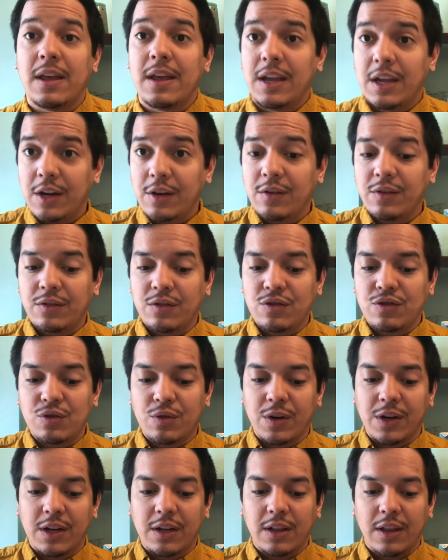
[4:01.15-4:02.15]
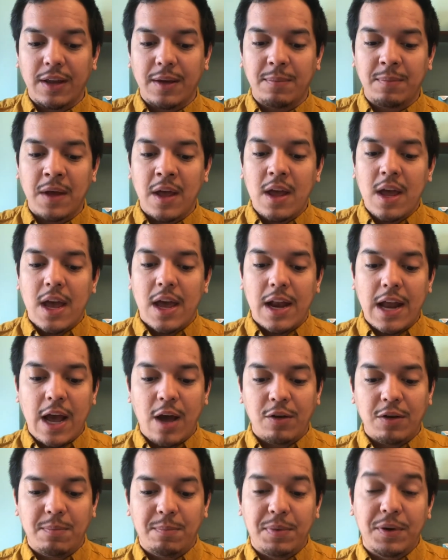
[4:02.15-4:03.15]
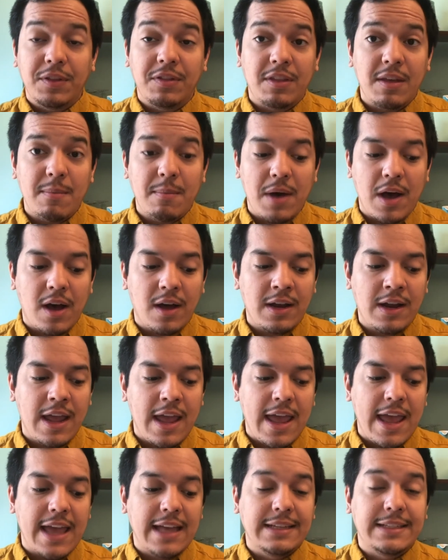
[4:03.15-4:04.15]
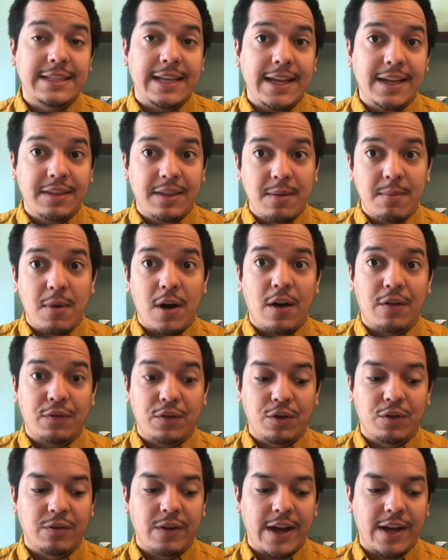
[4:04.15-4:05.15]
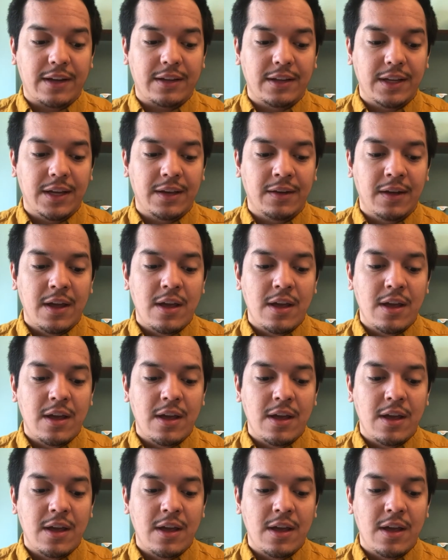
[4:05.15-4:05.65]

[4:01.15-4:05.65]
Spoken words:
Here's a short clip on how to put them on and take them off correctly.